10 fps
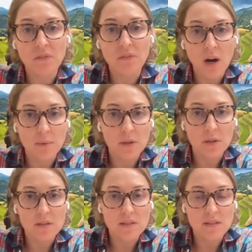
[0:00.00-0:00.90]

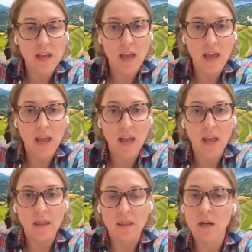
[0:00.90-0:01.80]
farmers
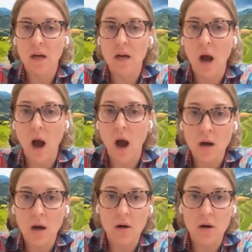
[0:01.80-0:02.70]
in the
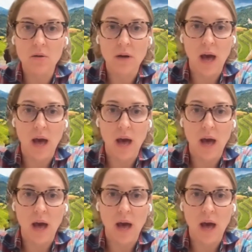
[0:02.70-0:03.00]
Congo